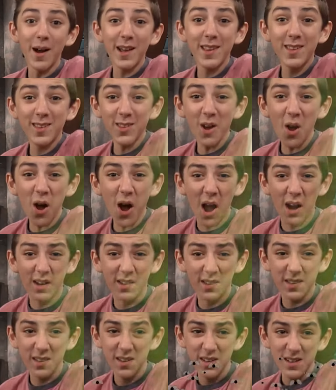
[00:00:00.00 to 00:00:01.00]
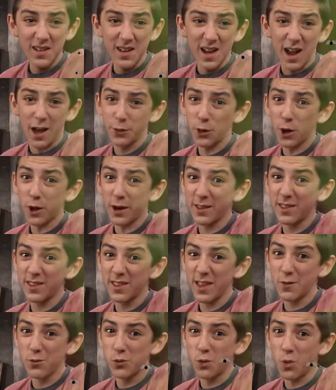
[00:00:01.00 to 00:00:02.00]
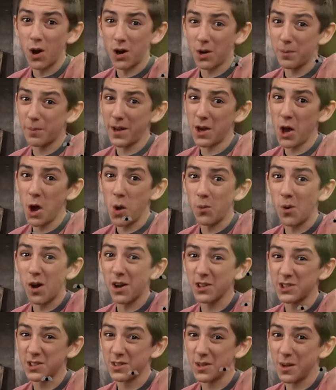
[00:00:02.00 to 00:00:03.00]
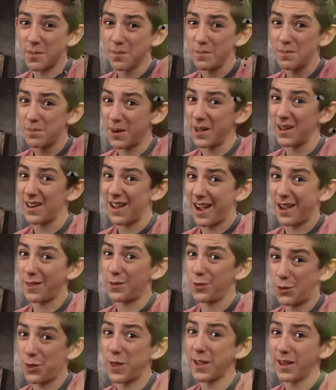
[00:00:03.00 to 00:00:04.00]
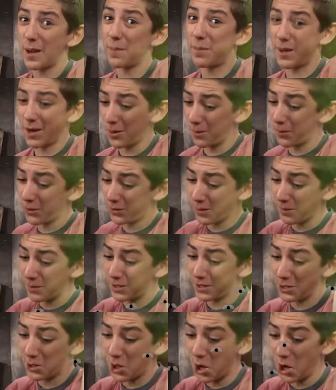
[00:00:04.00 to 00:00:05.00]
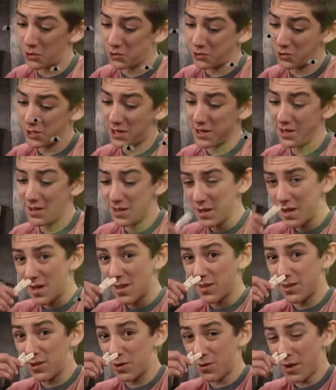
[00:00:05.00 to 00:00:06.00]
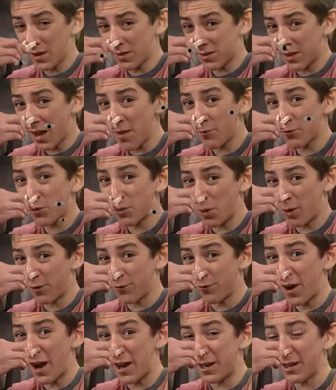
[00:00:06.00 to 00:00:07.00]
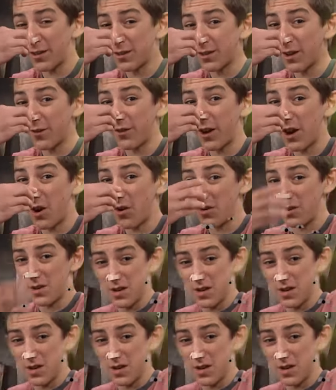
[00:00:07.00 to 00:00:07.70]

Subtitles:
My socks! I thought I'd save water by not washing them, but I think I better put them in the laundry. See you next time for more Finding Stuff Out.